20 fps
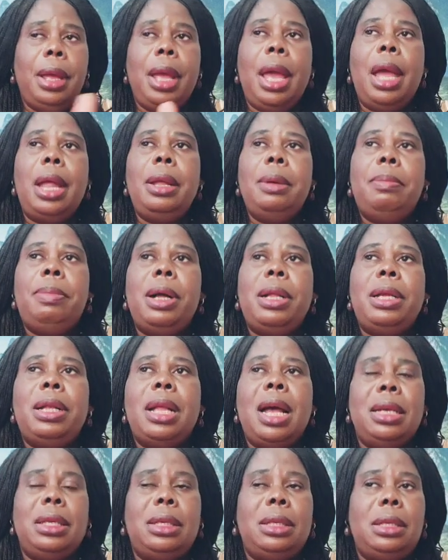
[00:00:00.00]
Anybody
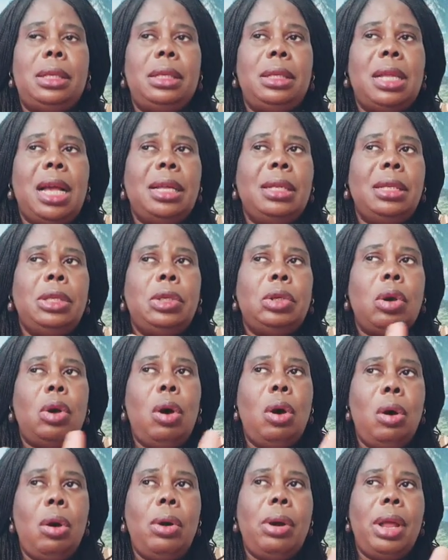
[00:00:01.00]
that is
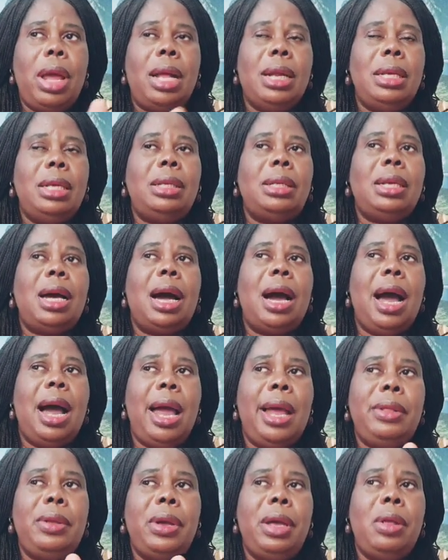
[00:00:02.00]
hungry and is
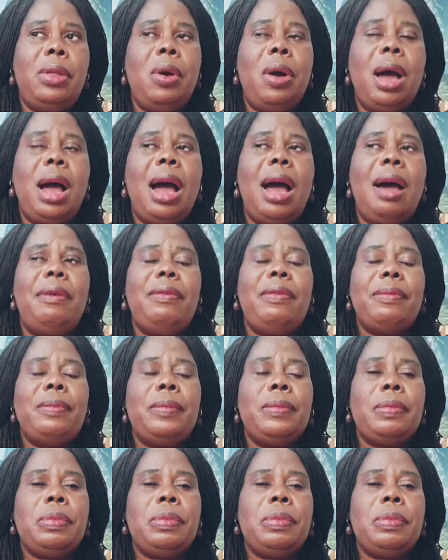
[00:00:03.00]
idle, you don't have